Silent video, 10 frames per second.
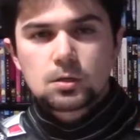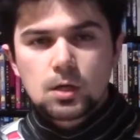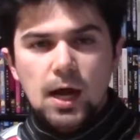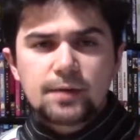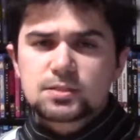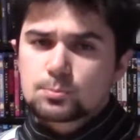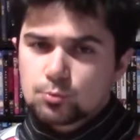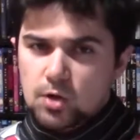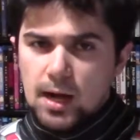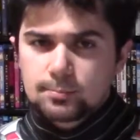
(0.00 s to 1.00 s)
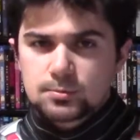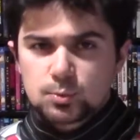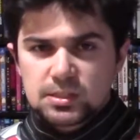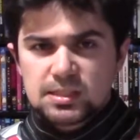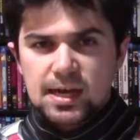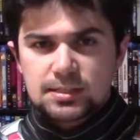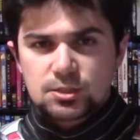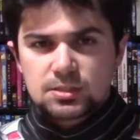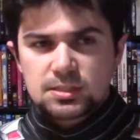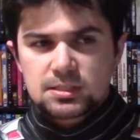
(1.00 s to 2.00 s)
I have some problems with The
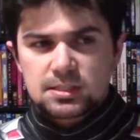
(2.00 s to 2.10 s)
Exorcist.